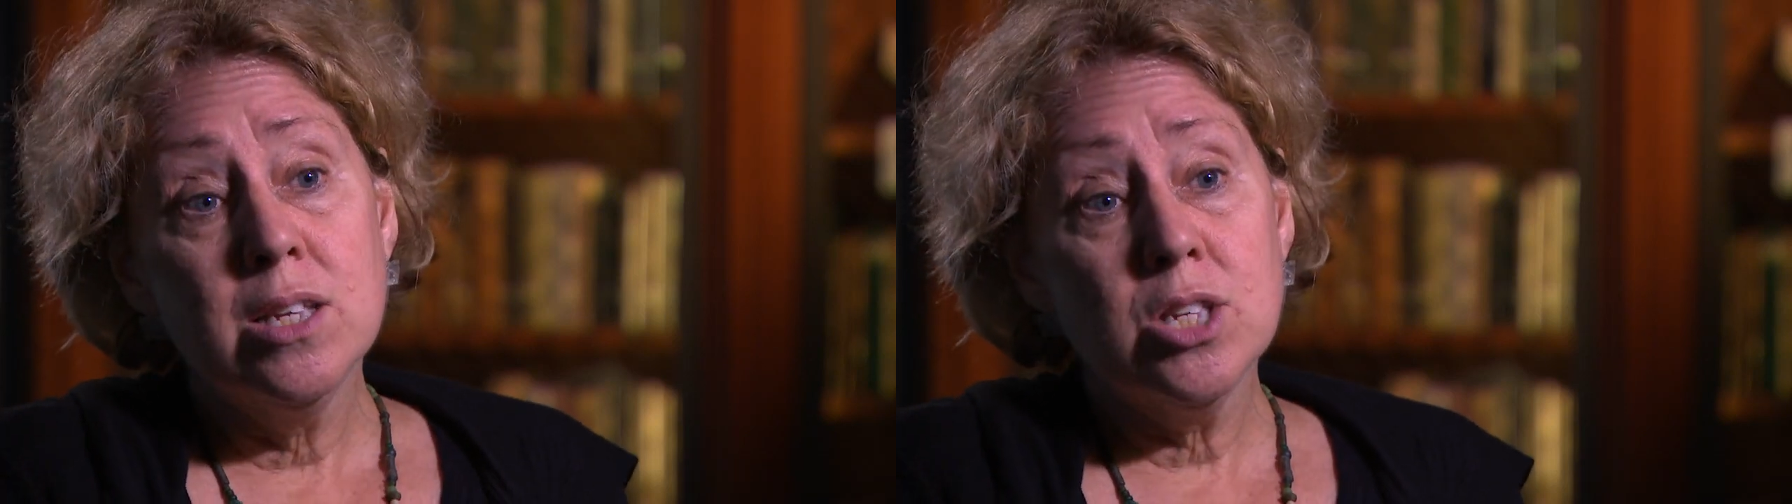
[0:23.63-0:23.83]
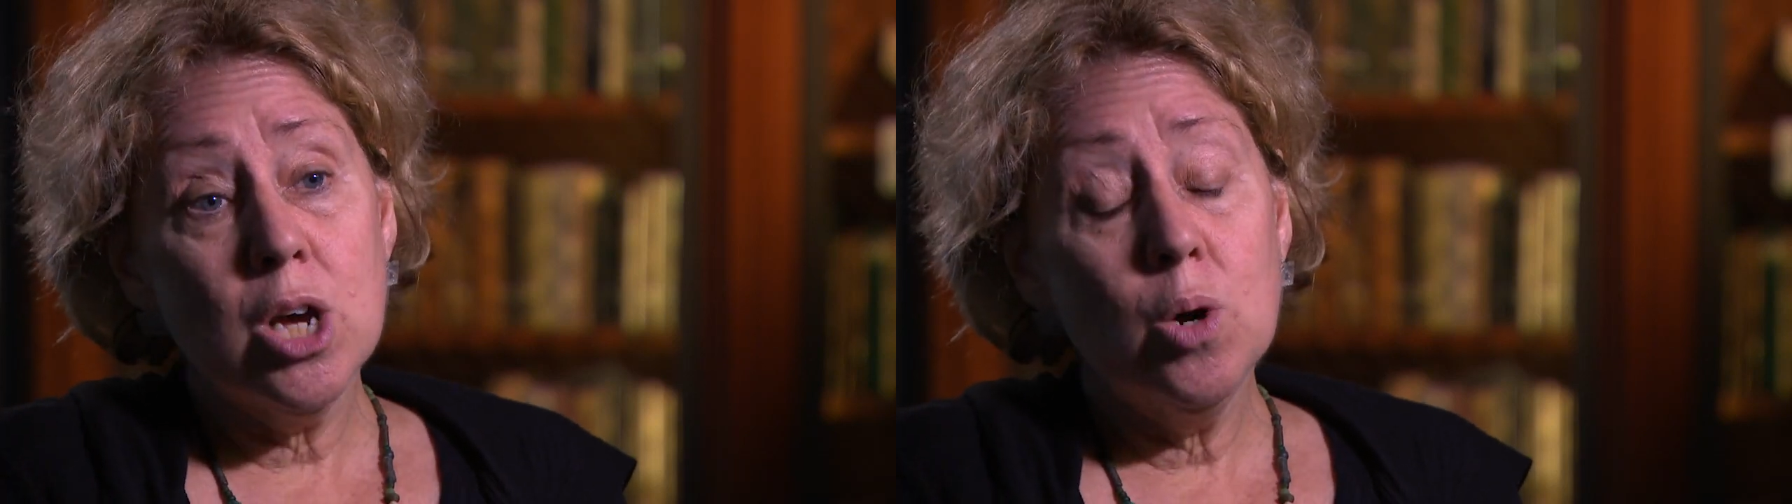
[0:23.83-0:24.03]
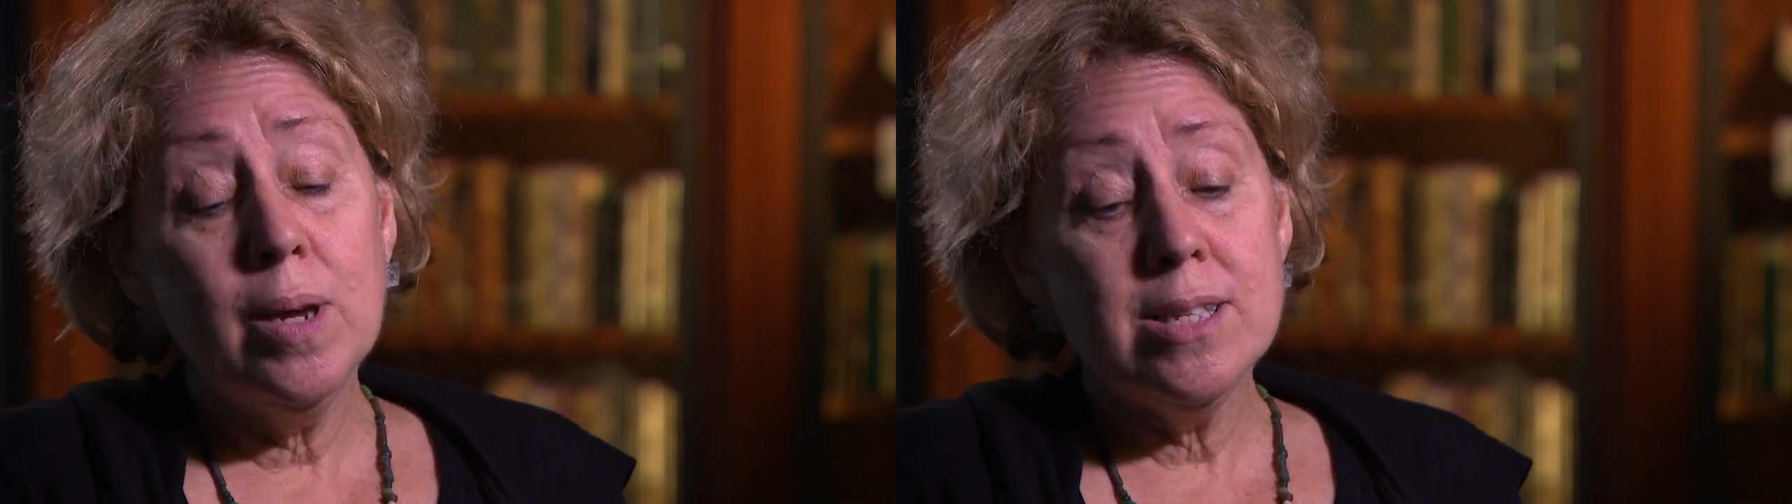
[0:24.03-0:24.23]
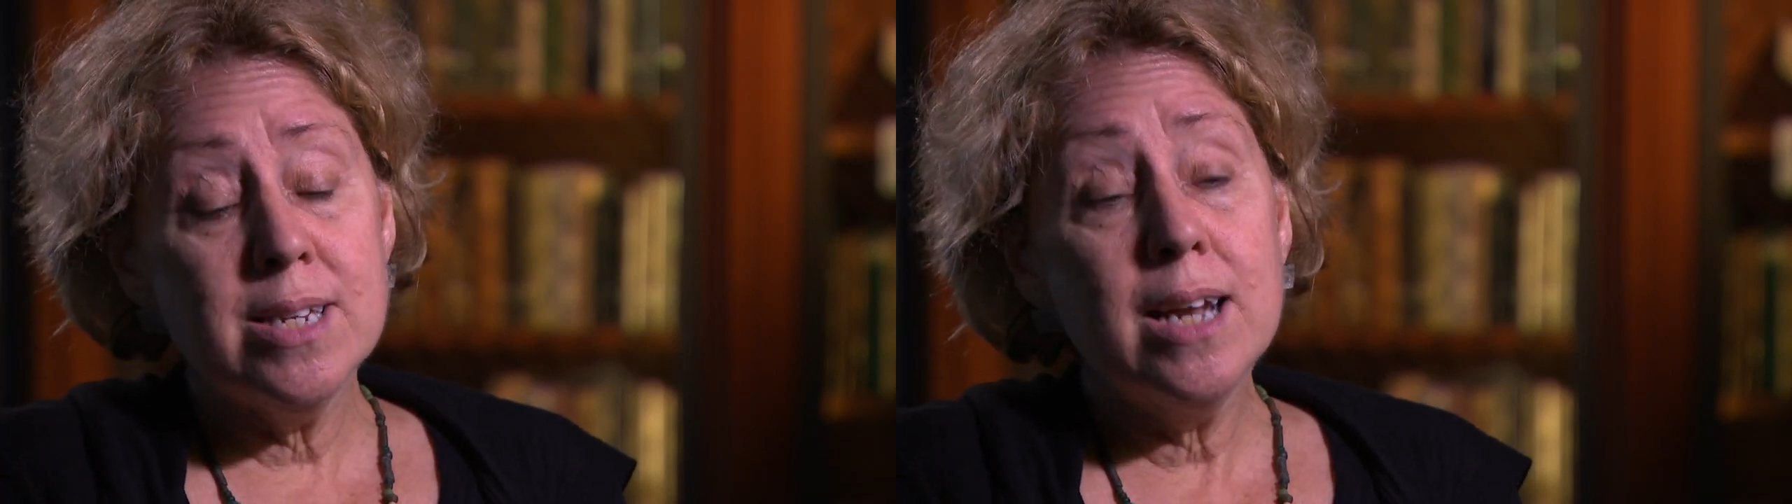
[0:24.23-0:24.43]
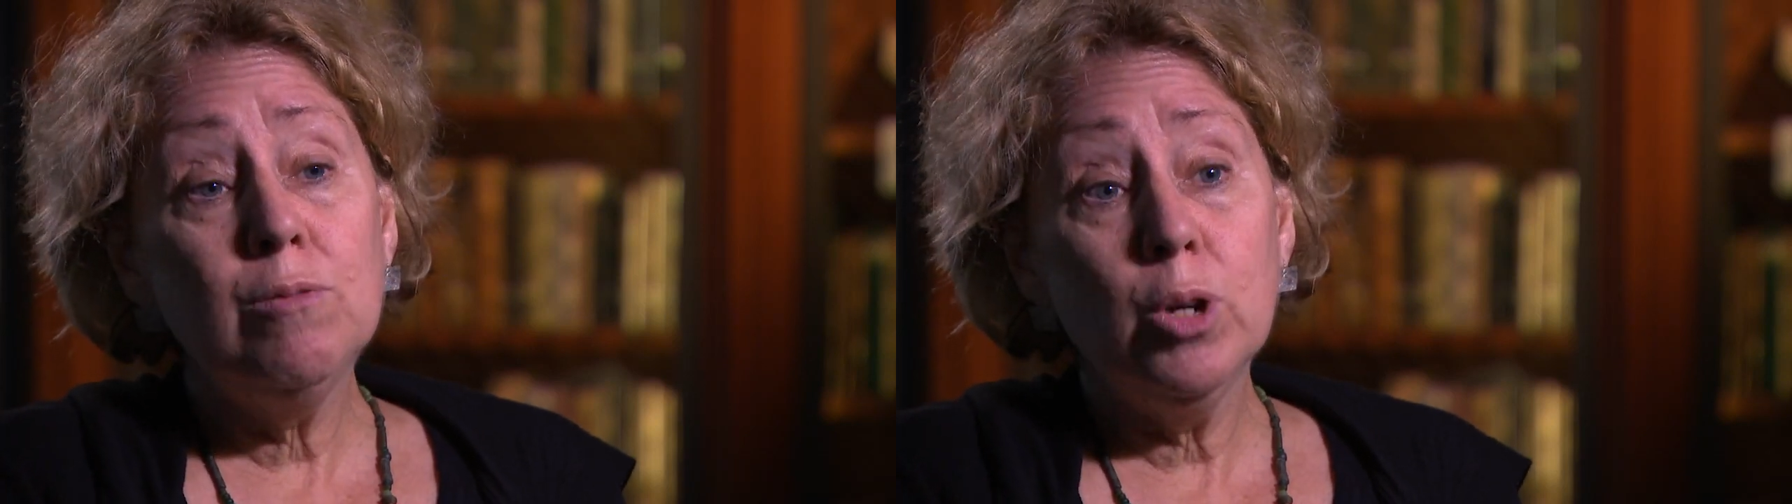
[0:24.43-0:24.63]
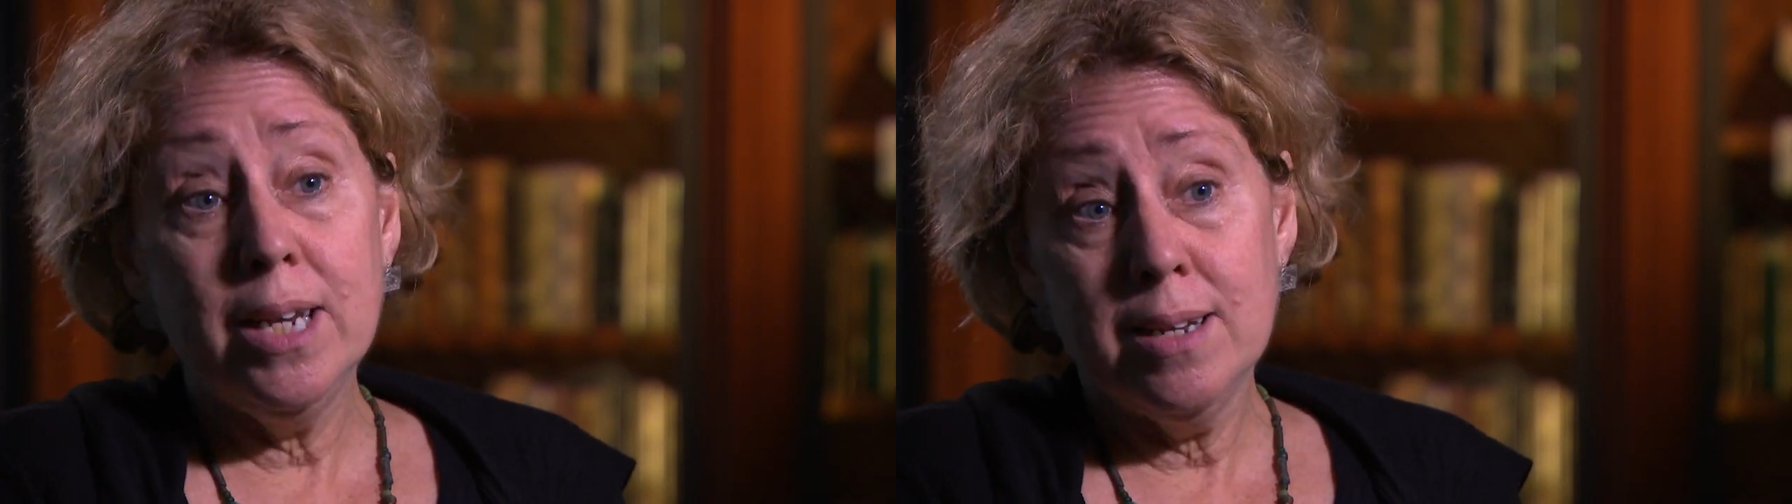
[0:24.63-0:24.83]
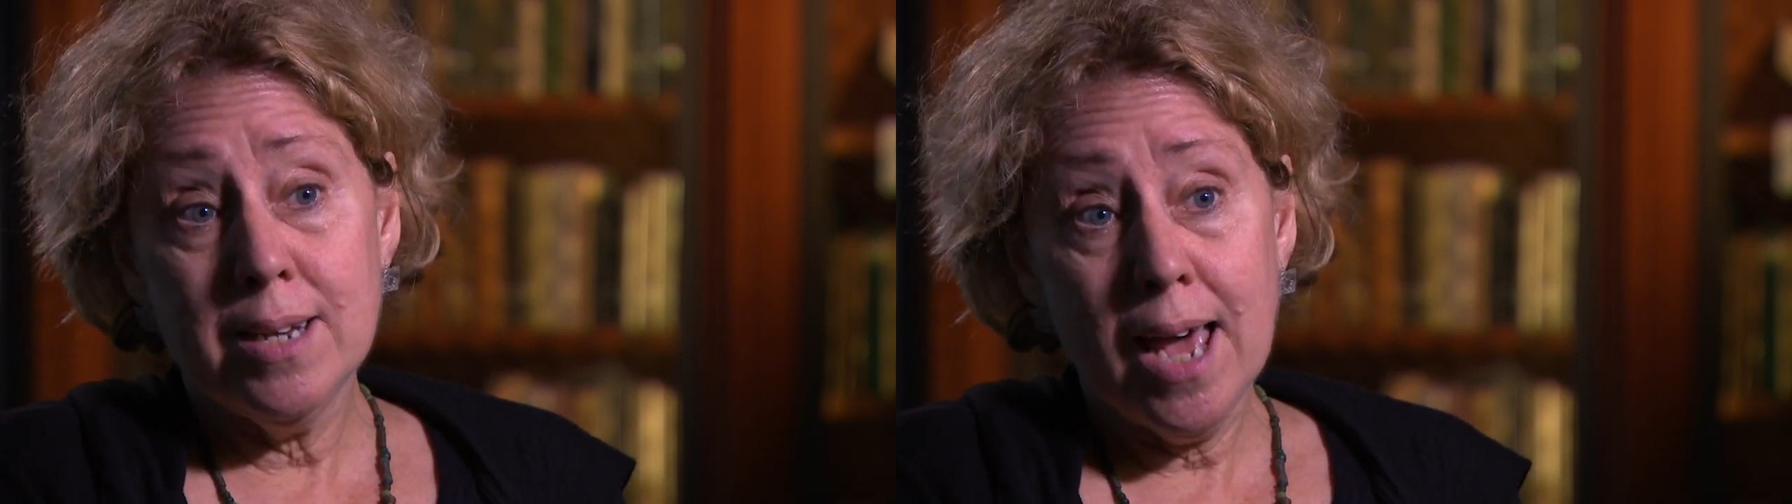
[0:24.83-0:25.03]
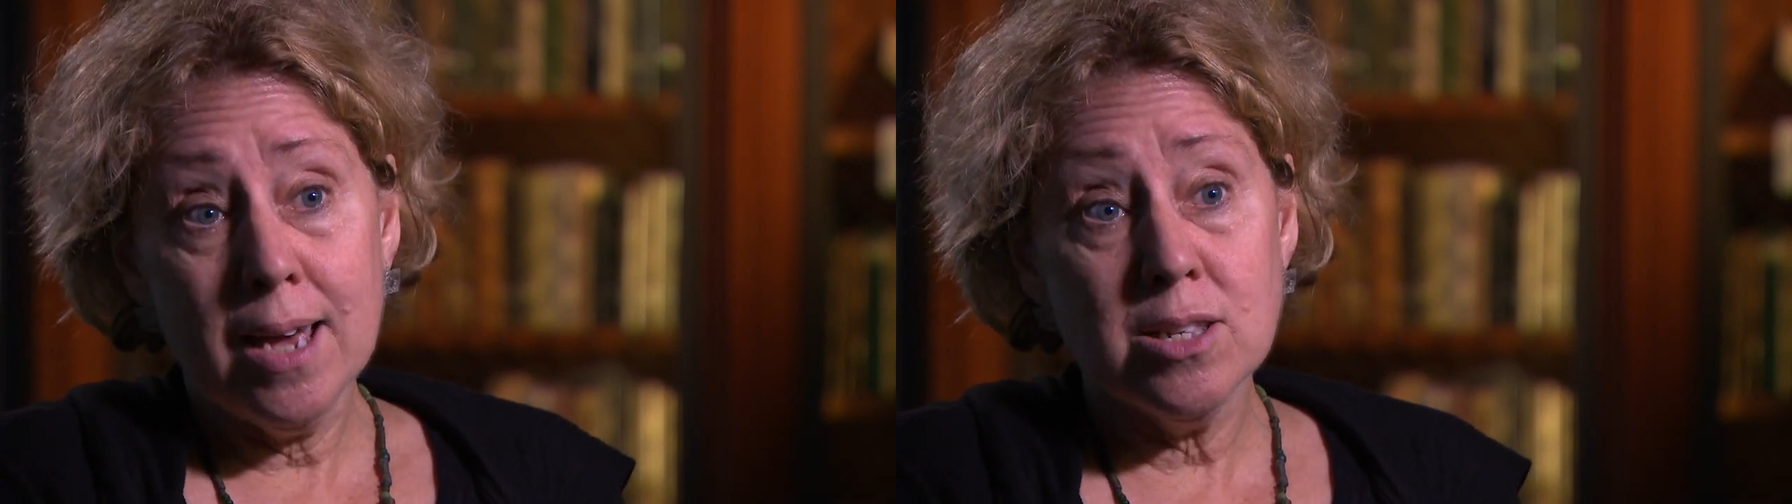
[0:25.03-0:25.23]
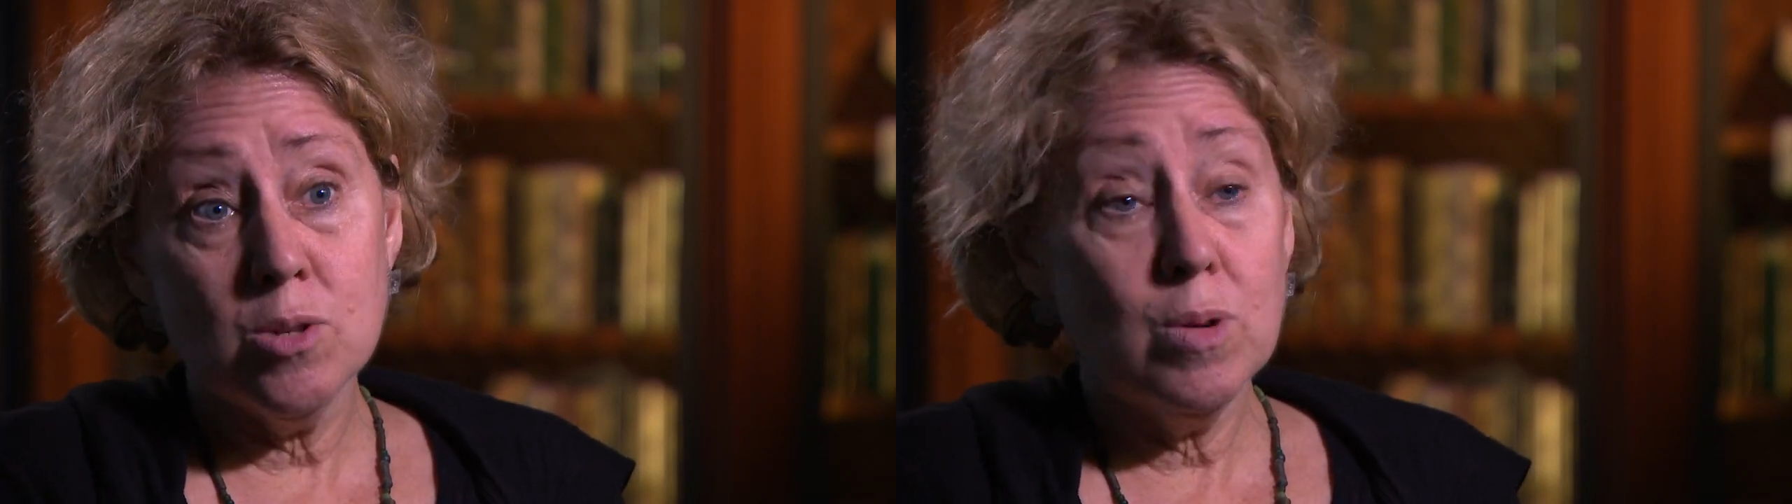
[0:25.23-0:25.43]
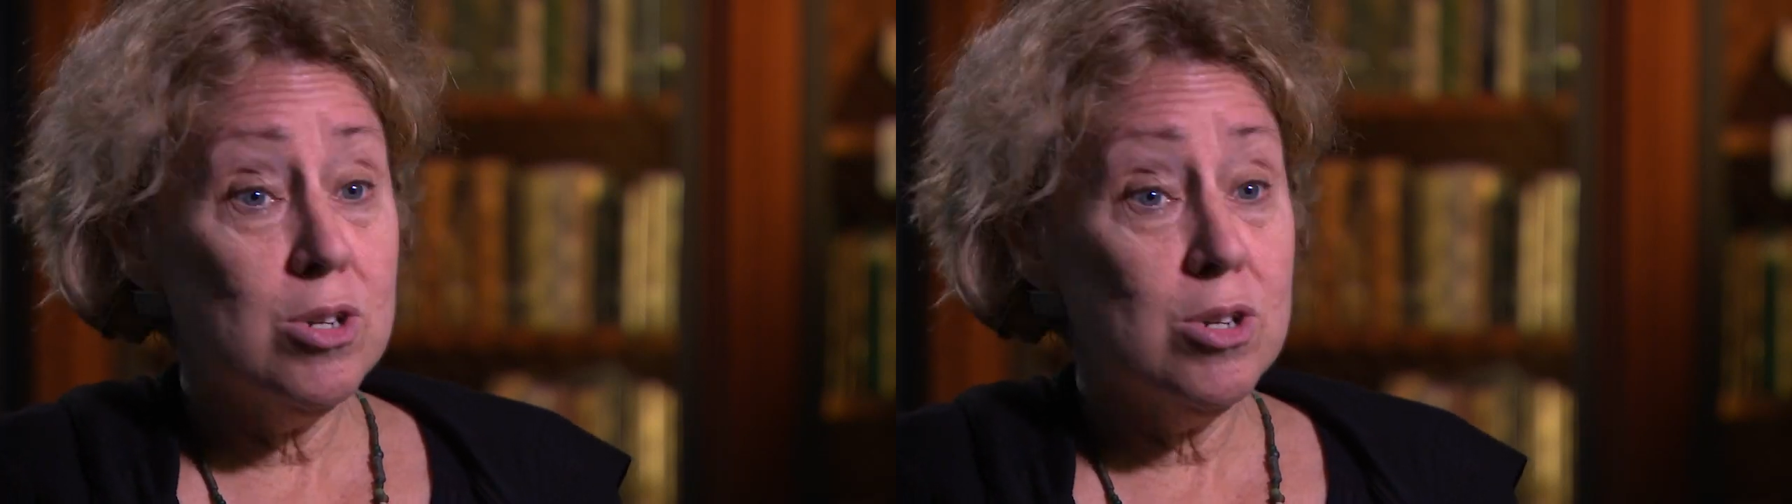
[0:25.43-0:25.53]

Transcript: So instead of looking at texts,